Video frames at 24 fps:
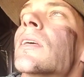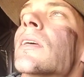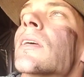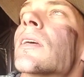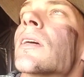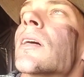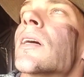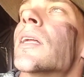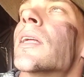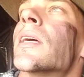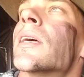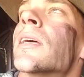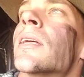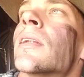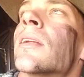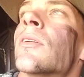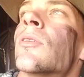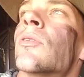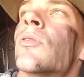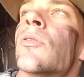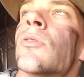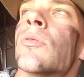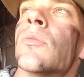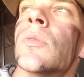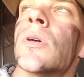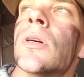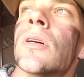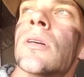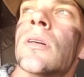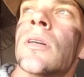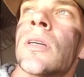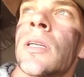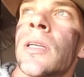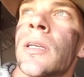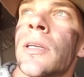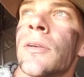Gotta head home
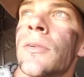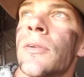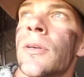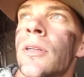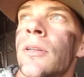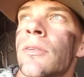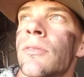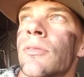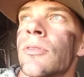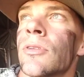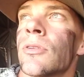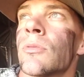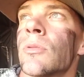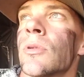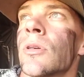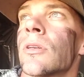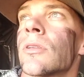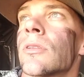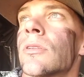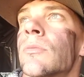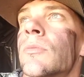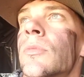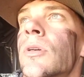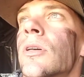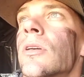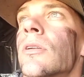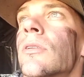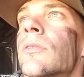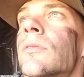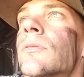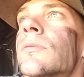and get ready for work tomorrow.